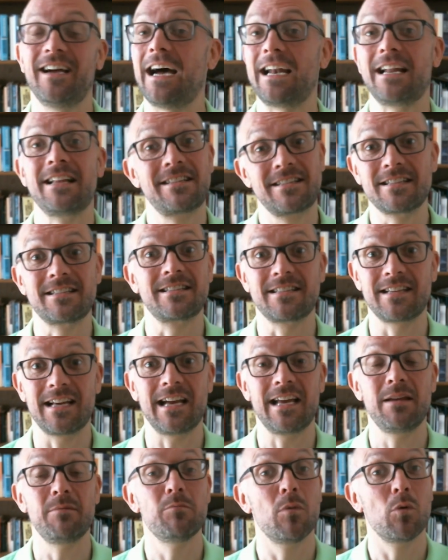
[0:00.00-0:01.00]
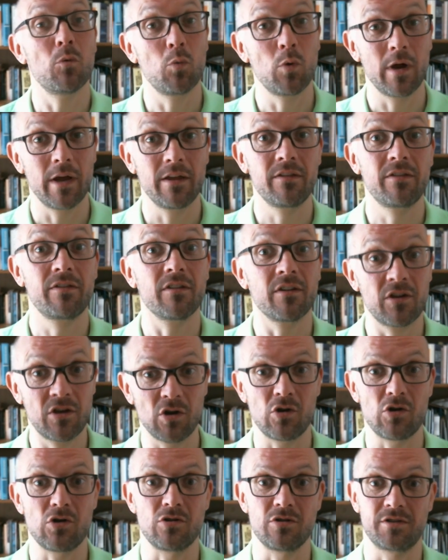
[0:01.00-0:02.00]
And it's the same with
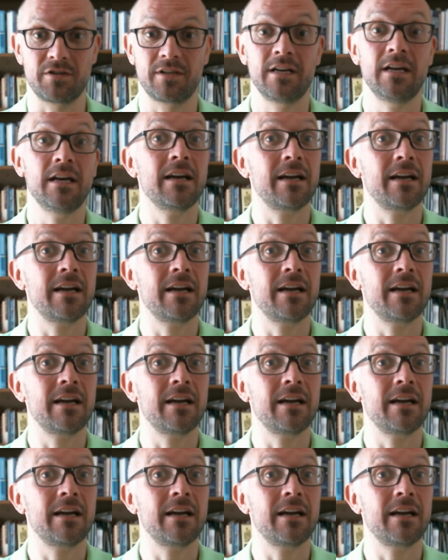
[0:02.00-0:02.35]
God.